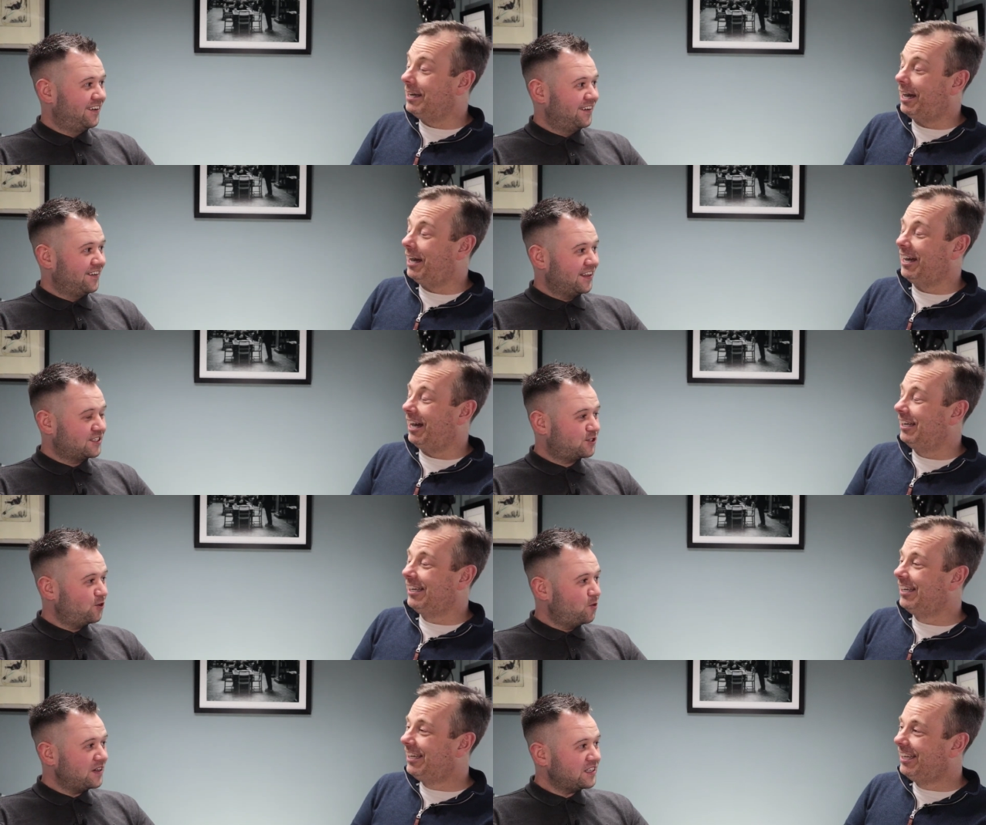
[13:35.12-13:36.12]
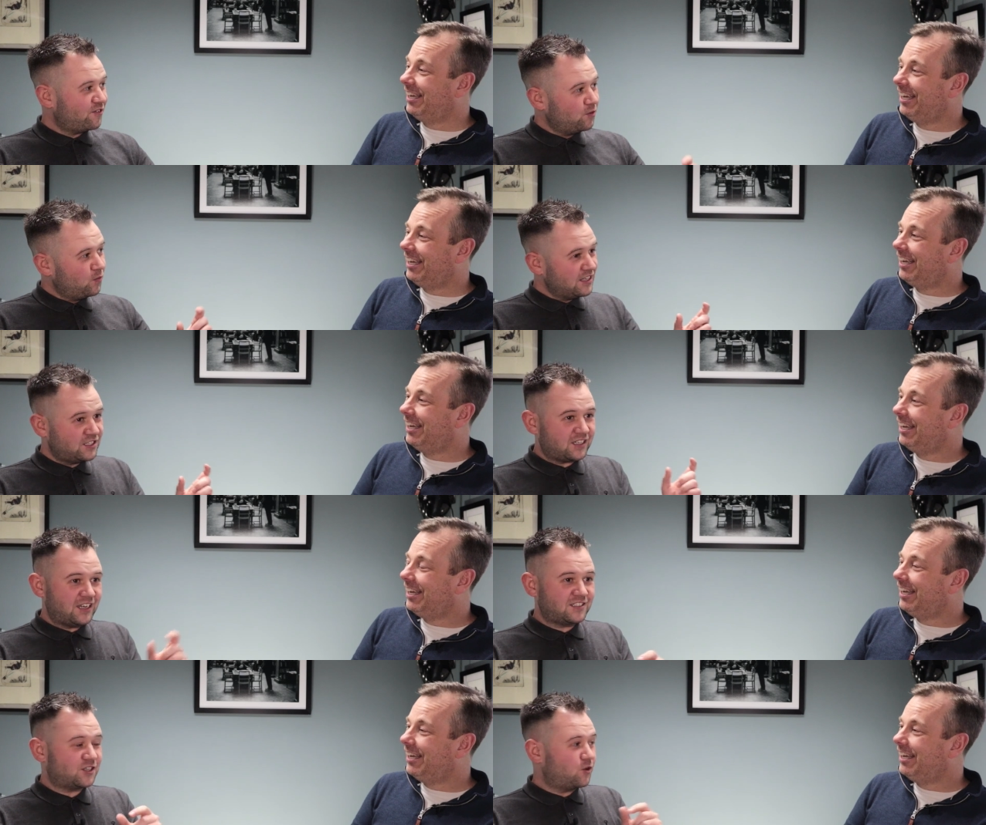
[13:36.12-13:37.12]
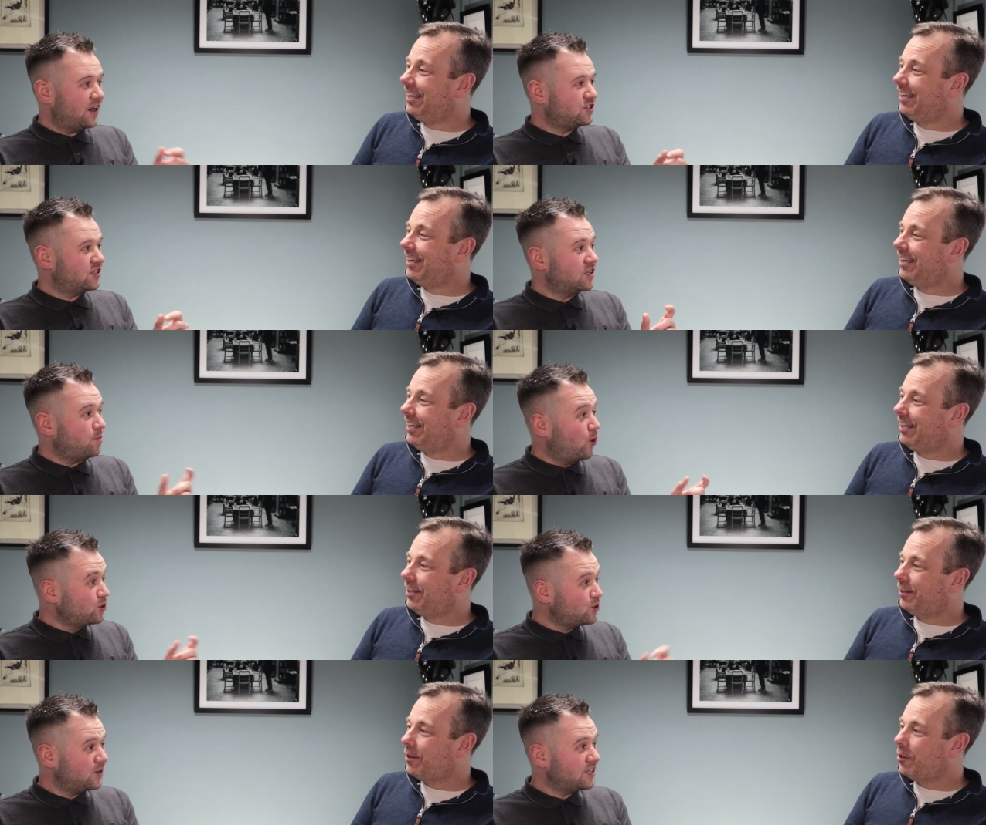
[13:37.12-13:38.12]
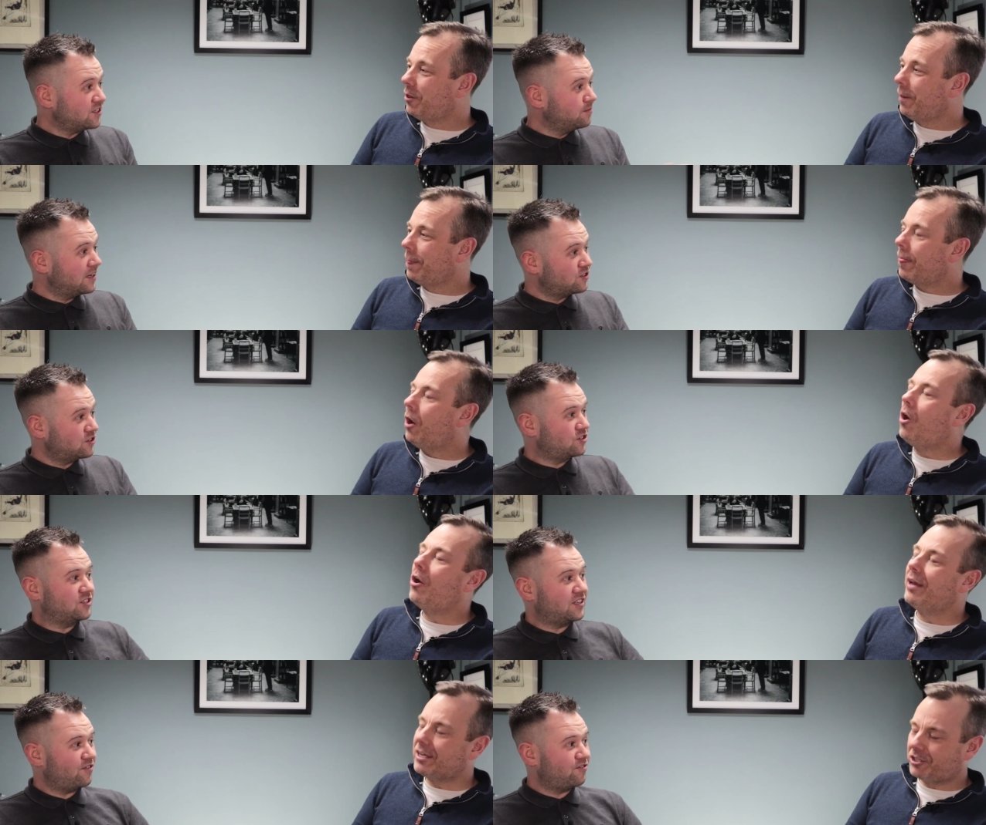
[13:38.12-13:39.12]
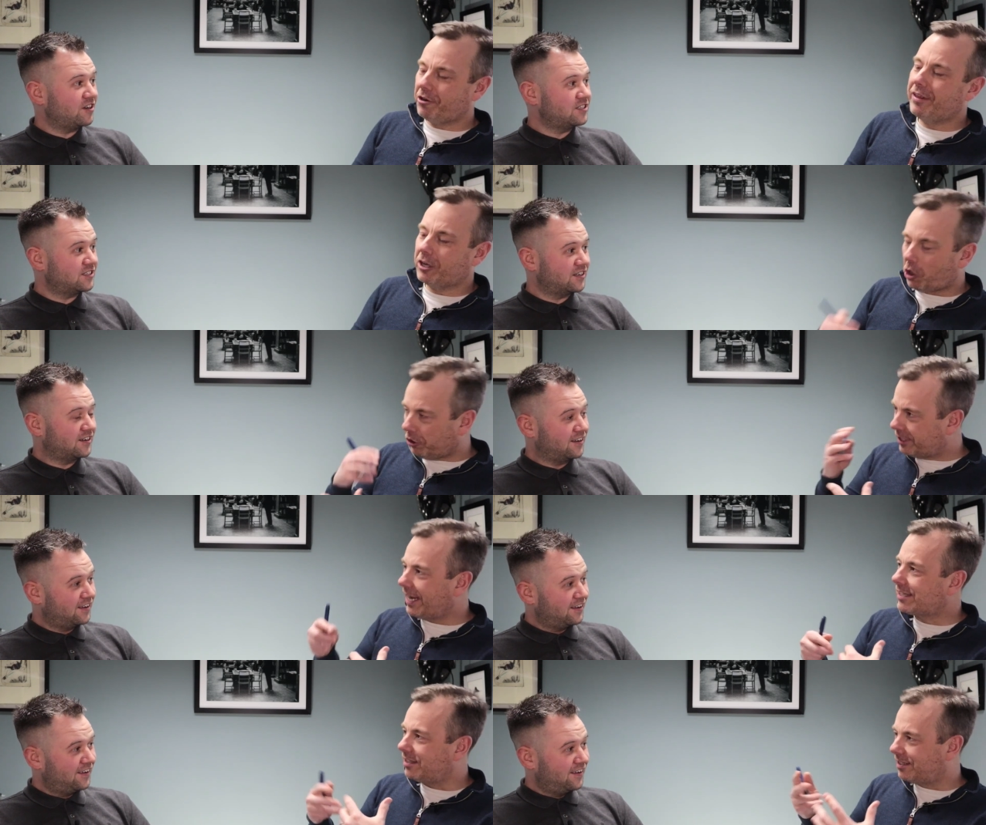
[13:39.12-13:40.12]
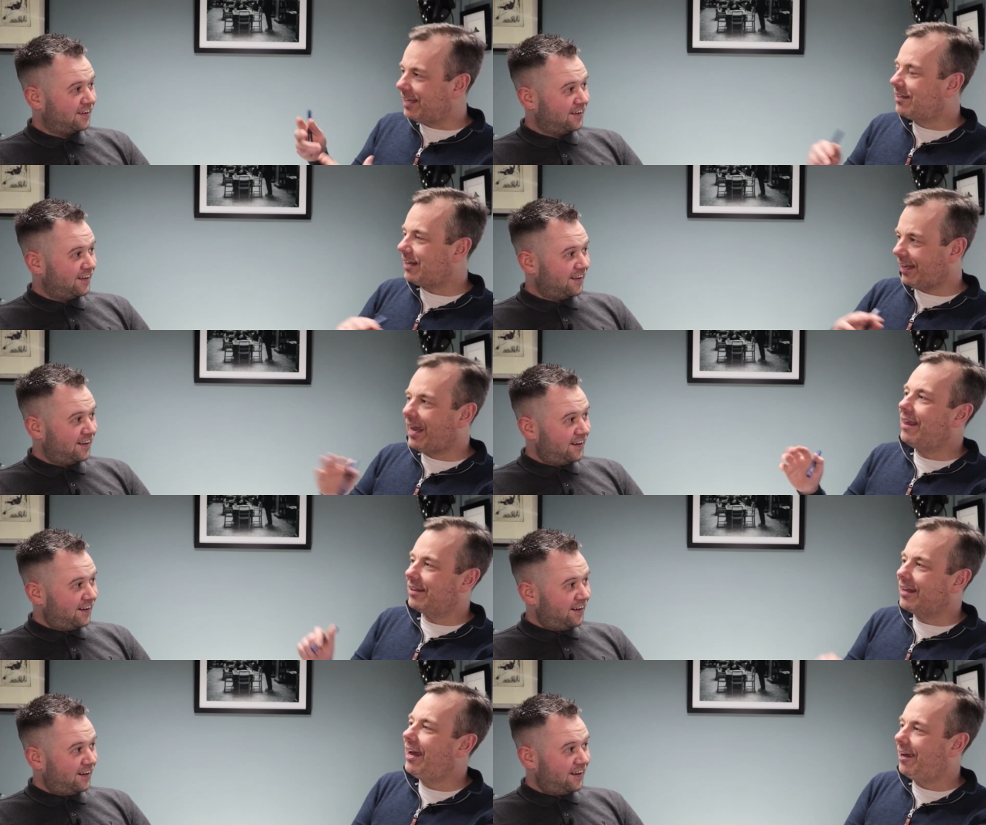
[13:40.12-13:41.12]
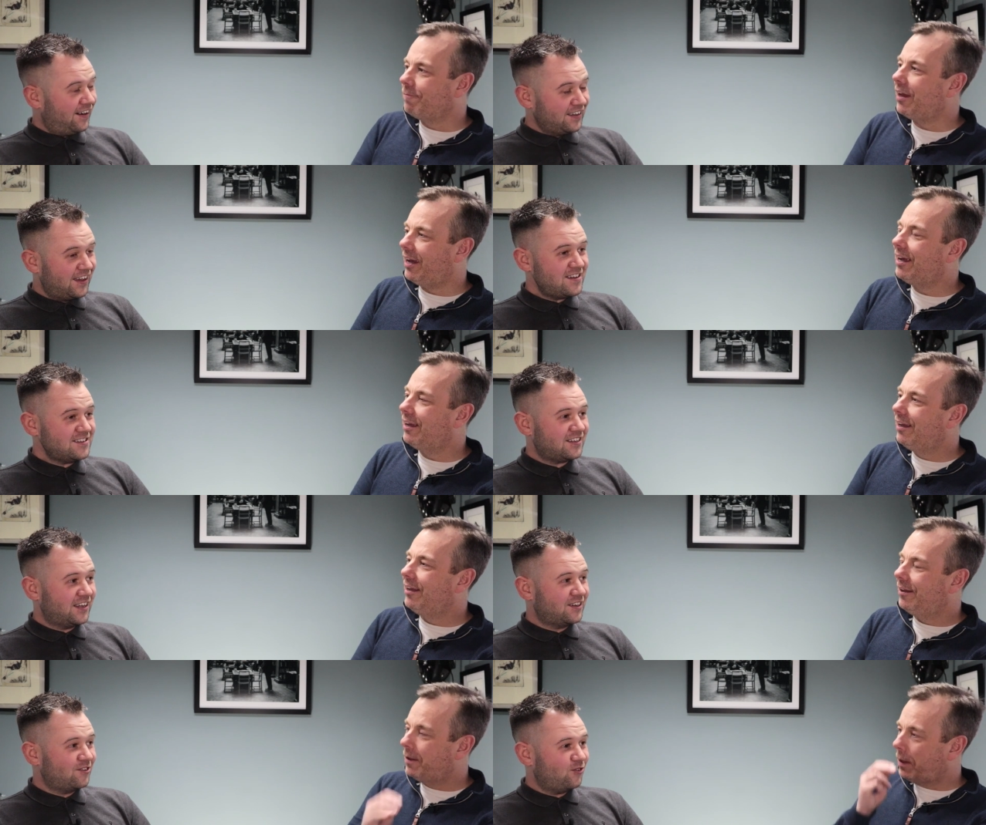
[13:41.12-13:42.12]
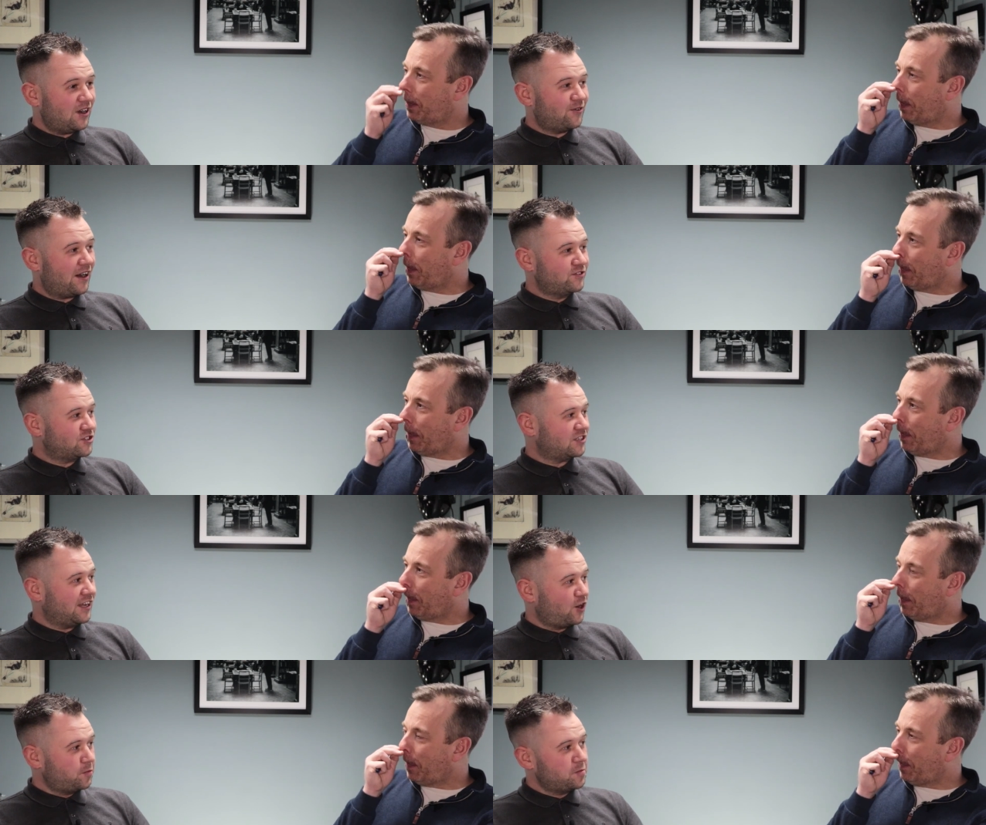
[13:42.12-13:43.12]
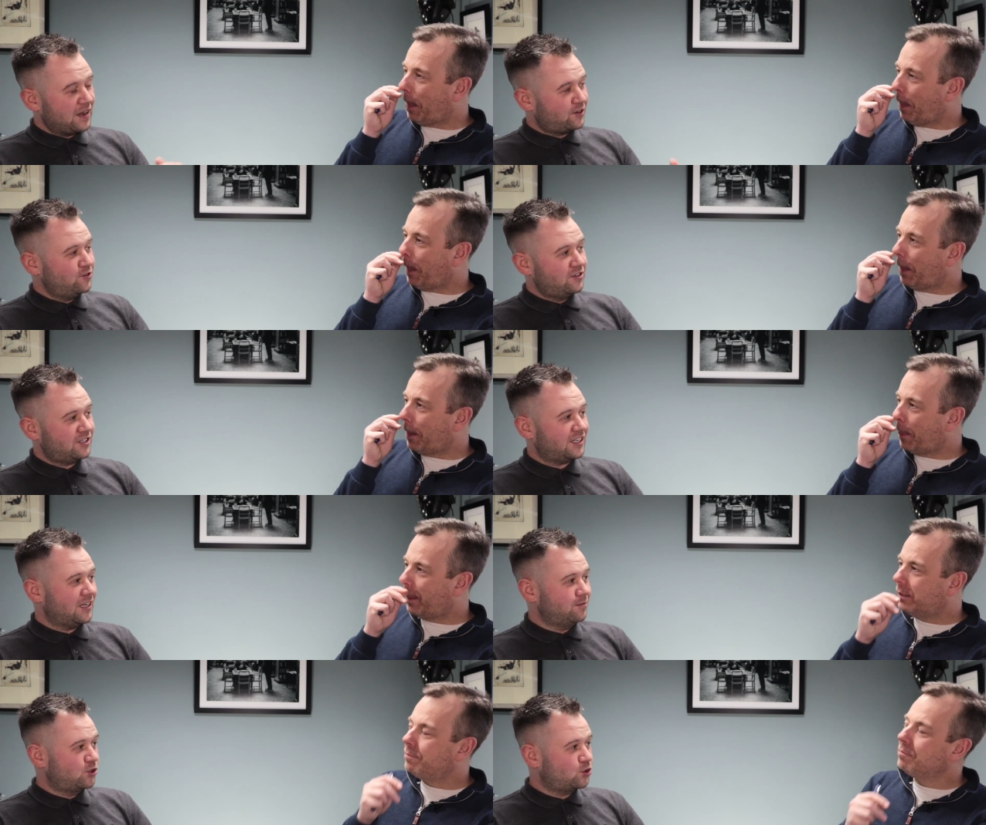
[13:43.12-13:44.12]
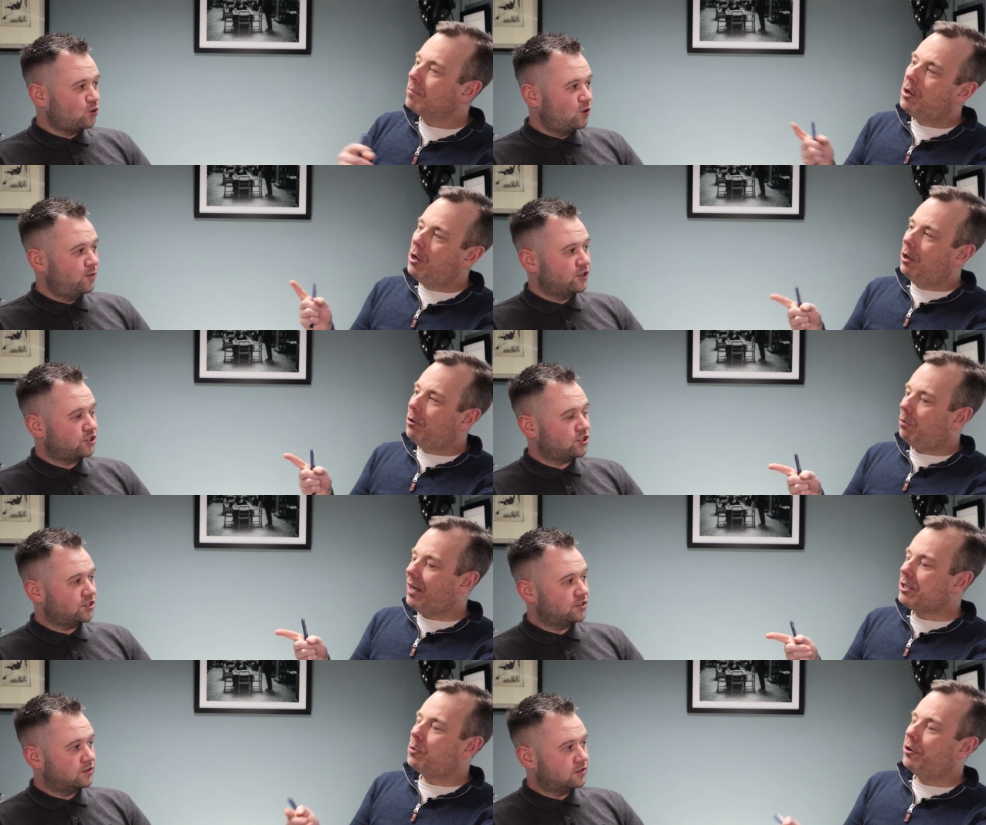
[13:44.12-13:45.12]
Speaker 1: there's so many different ways you can ask the question. The punctuation makes such oh, a difference. Oh yeah, sorry, the
Speaker 2: context, the syntax. Yeah, the, yeah,
Speaker 1: yeah, yeah. it's like wow, I've just like upped my Google game so much. Well, that's what
Speaker 2: you